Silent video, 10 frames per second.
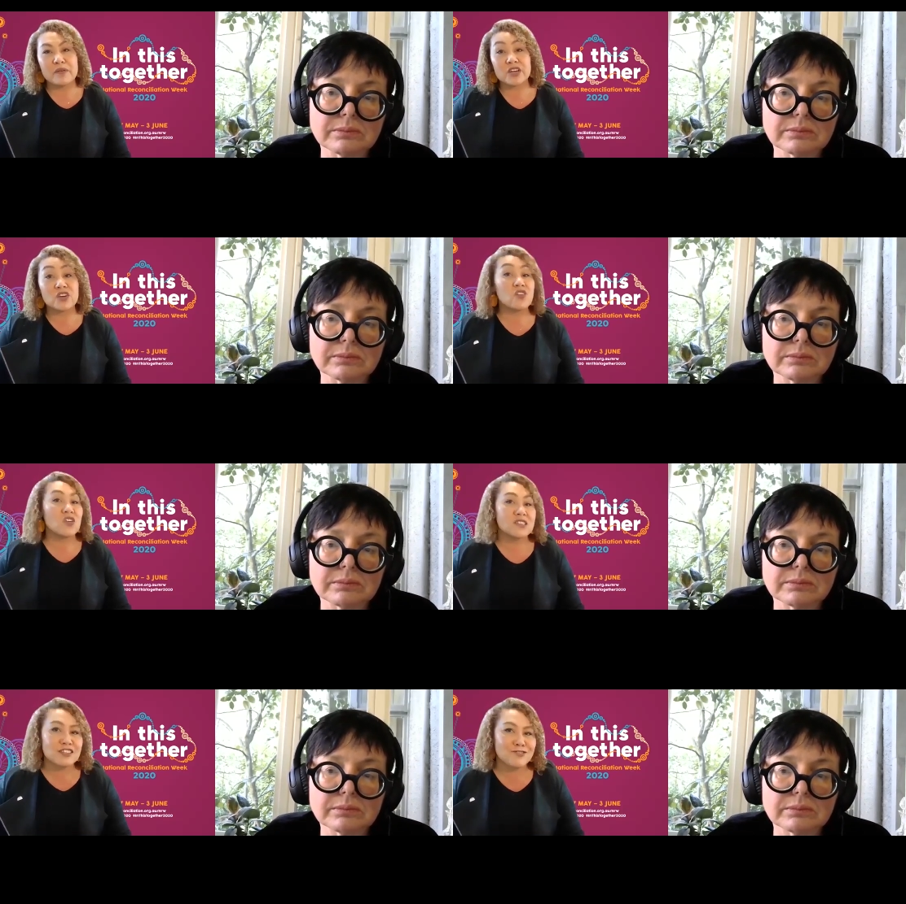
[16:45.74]
Speaker 1: across
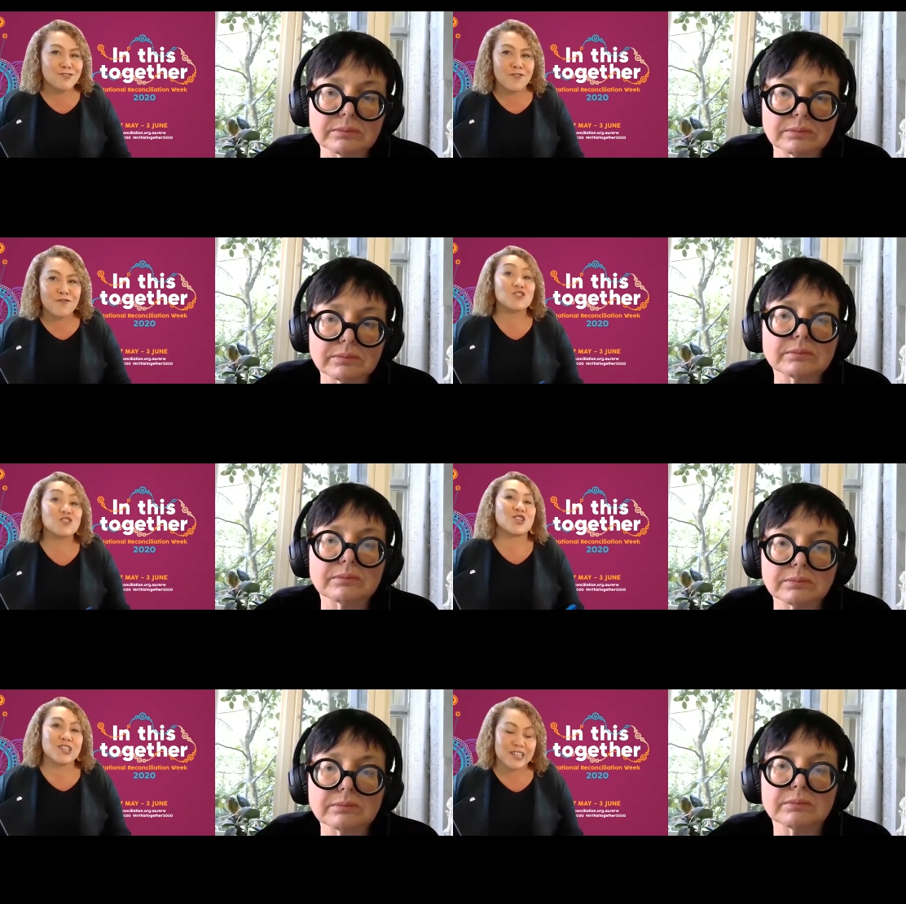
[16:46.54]
the law
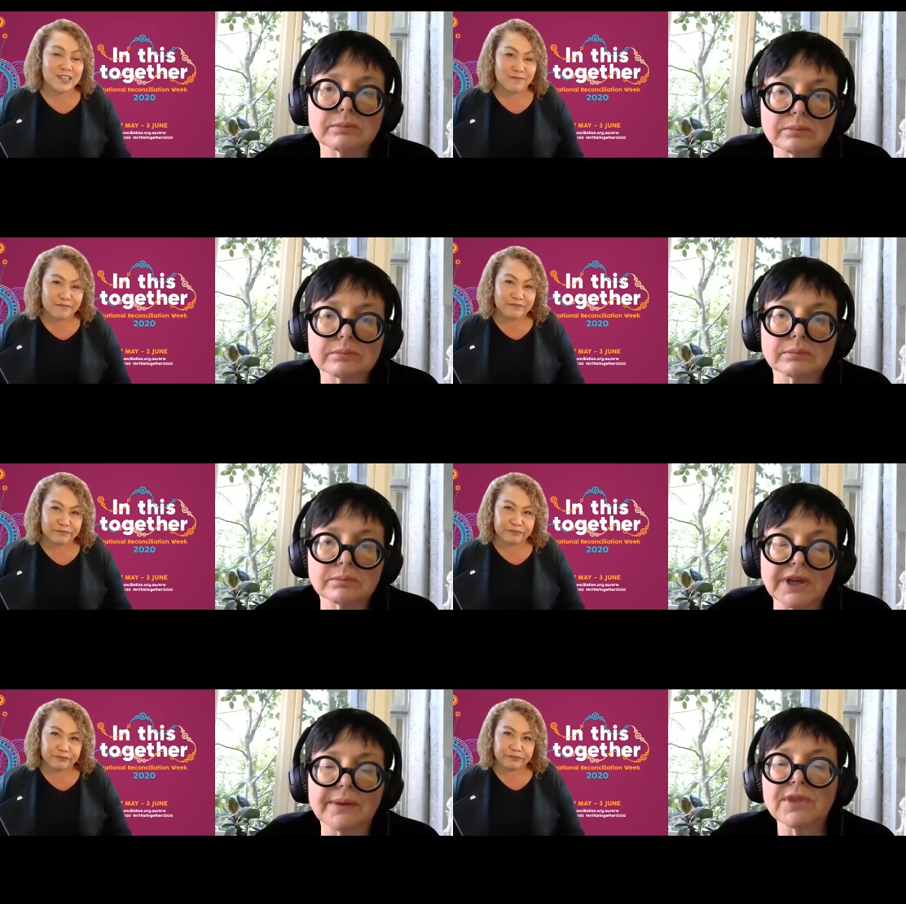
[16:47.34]
fraternity.
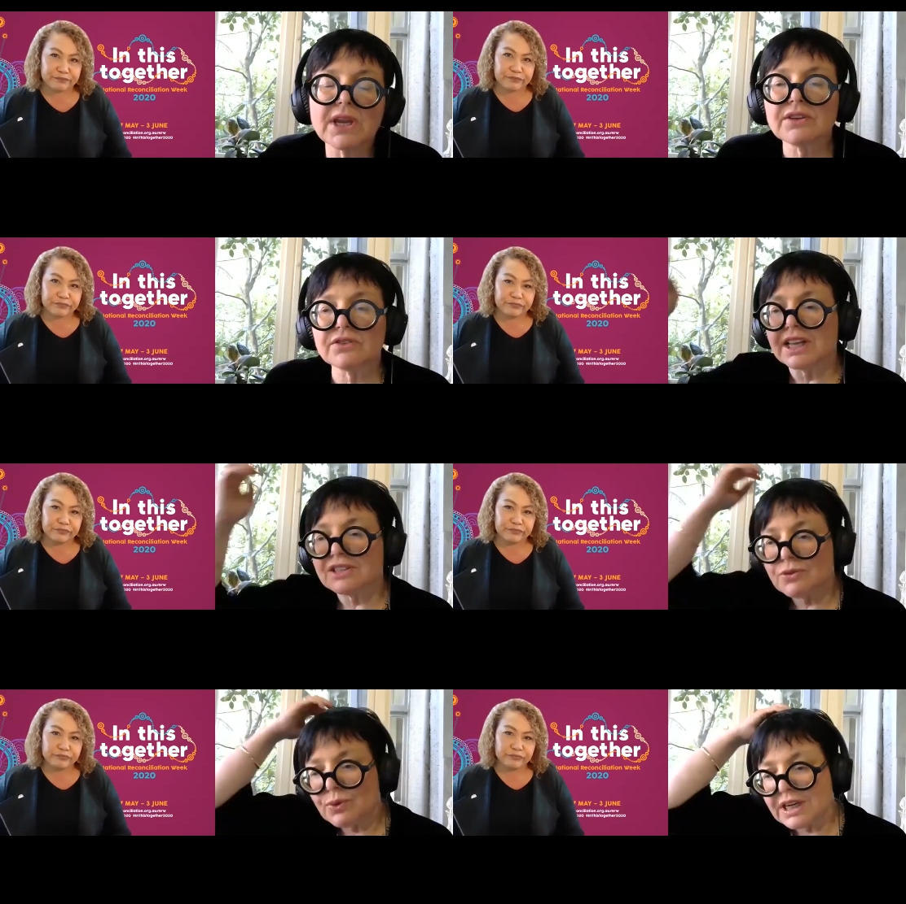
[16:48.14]
Yeah.
Speaker 2: So that's
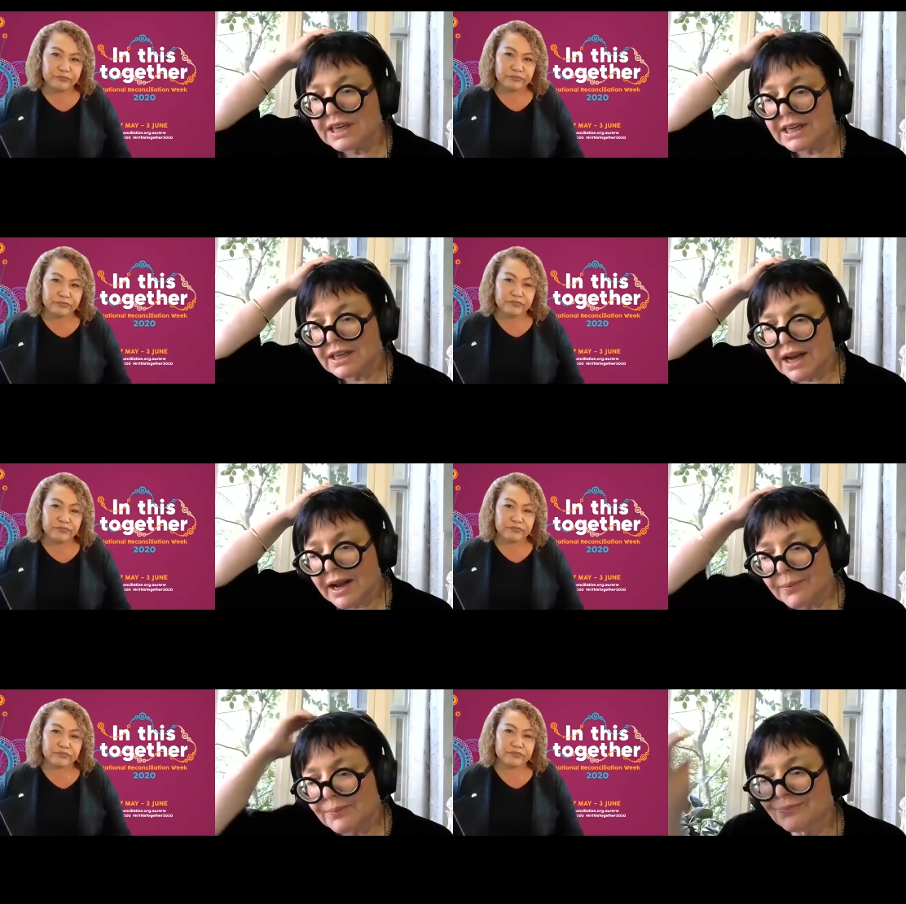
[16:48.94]
a really
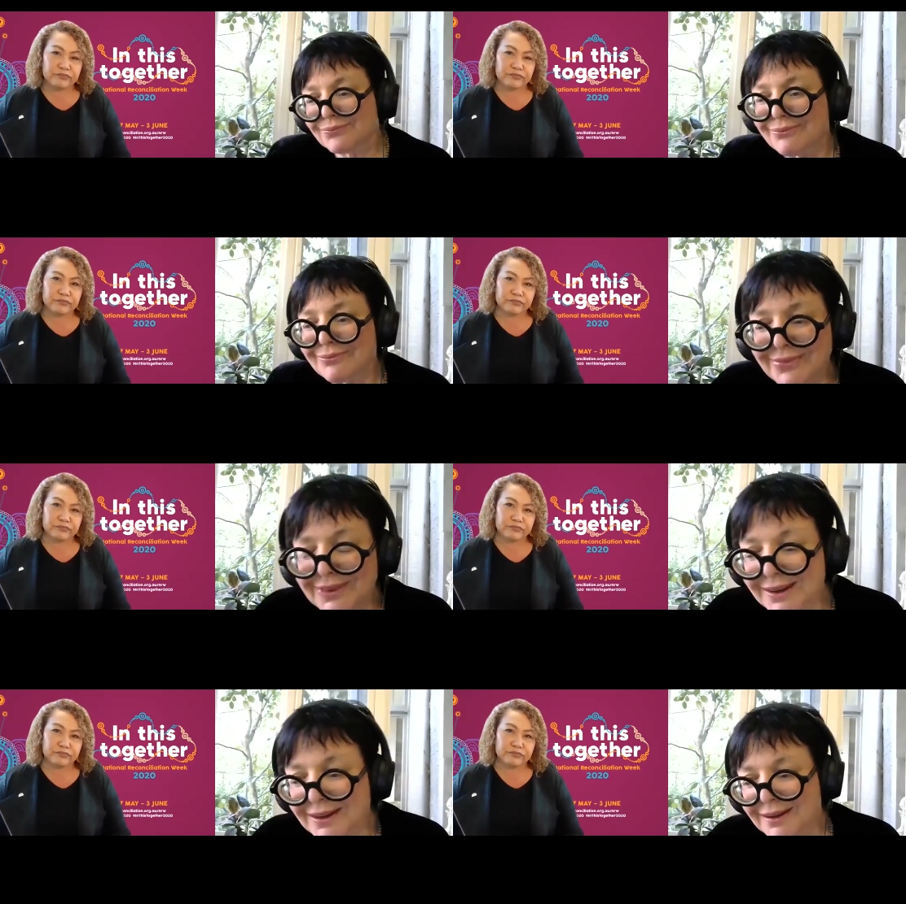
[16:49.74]
um,
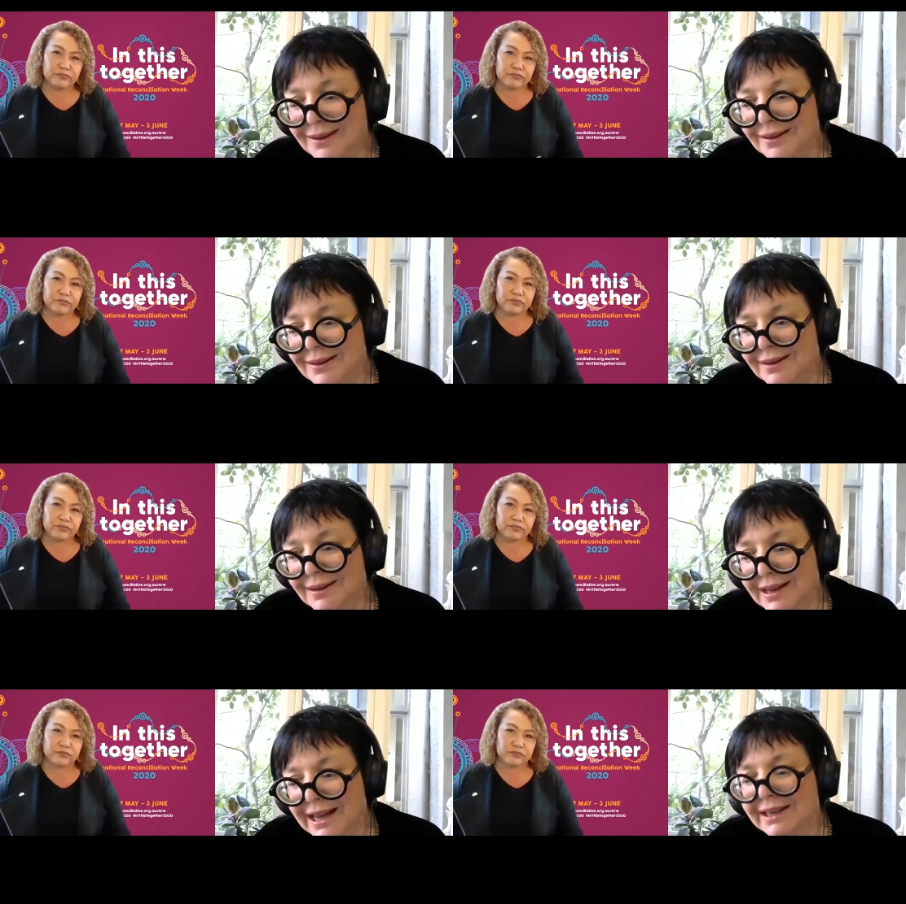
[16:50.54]

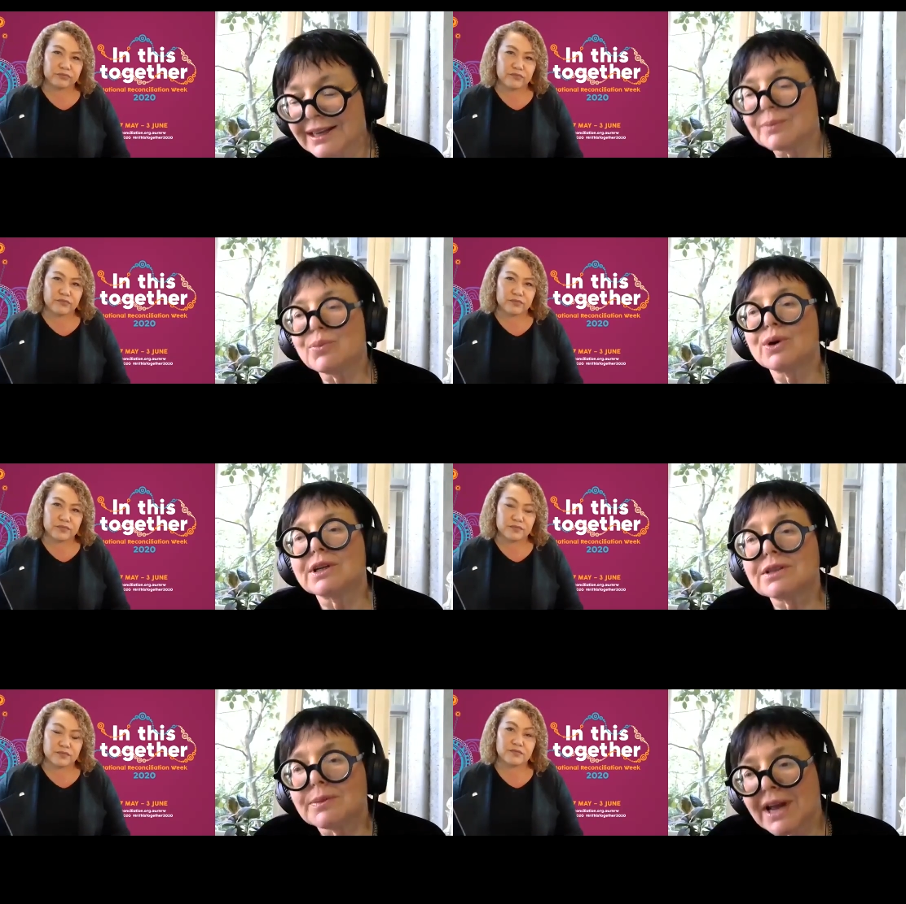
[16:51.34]
elegant point
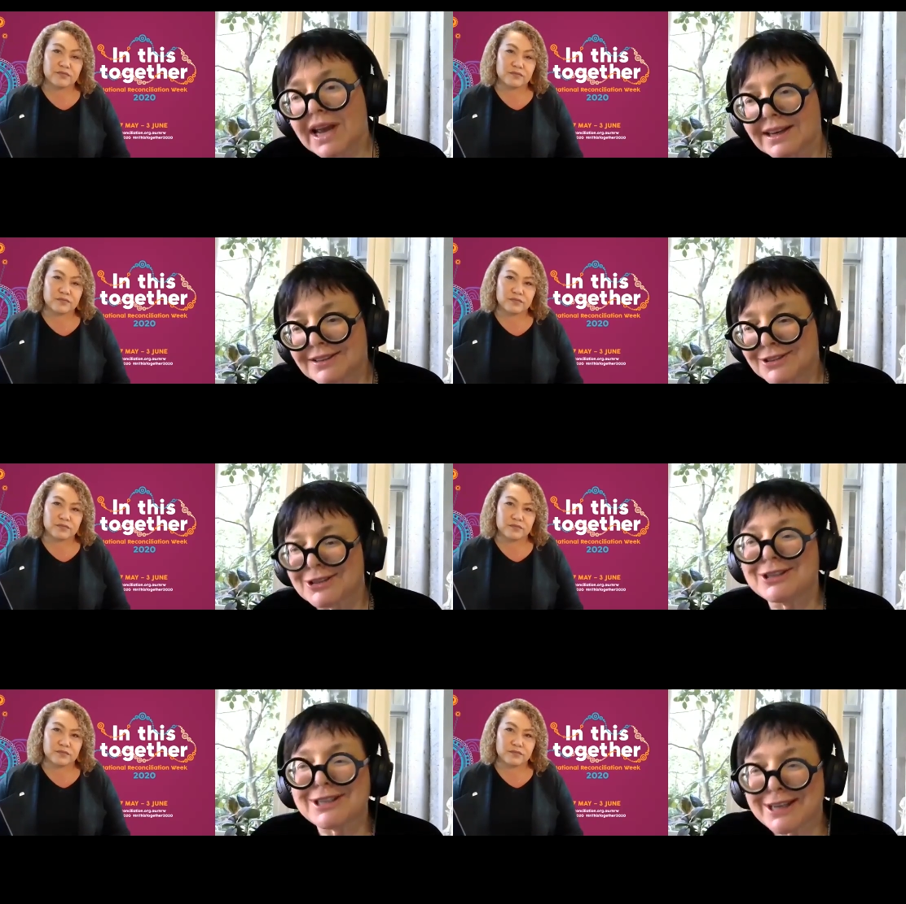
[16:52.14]
to make to the
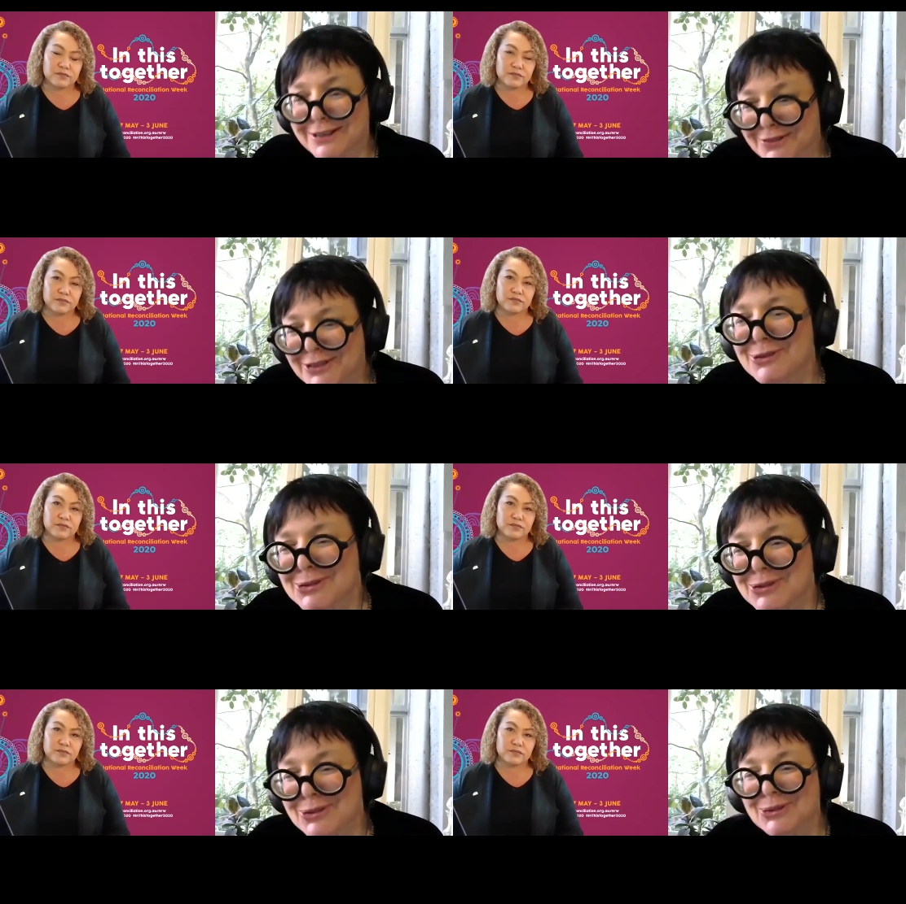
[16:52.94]
Dean of a law
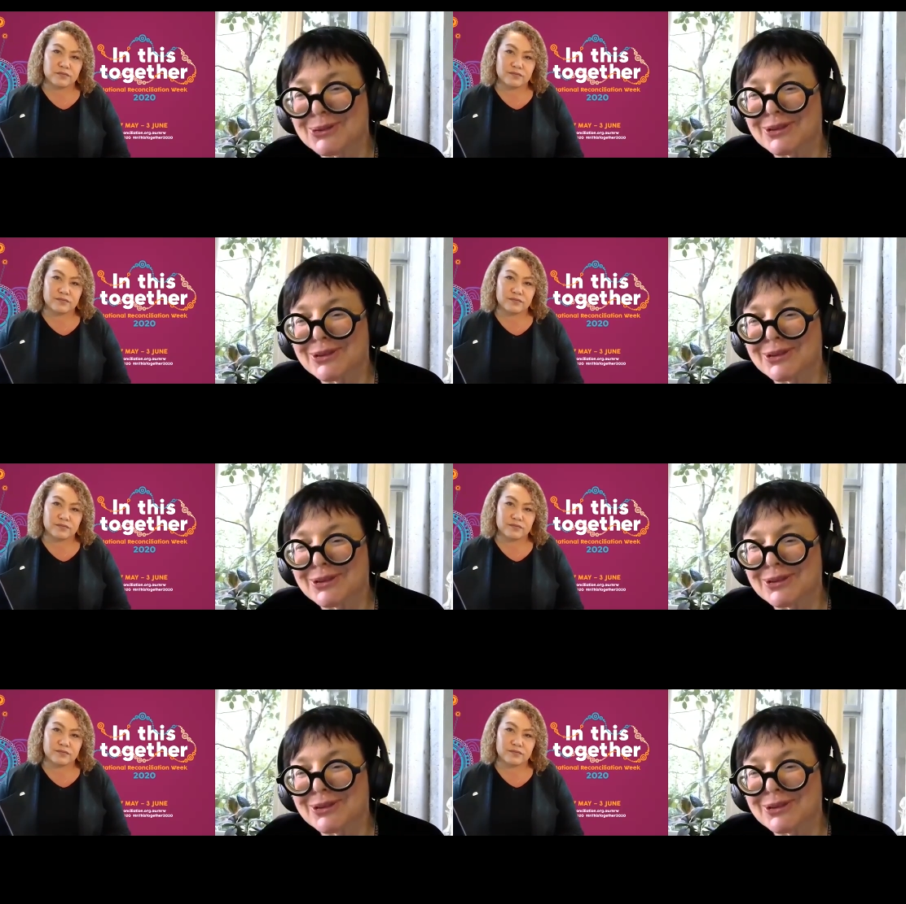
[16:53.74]
school,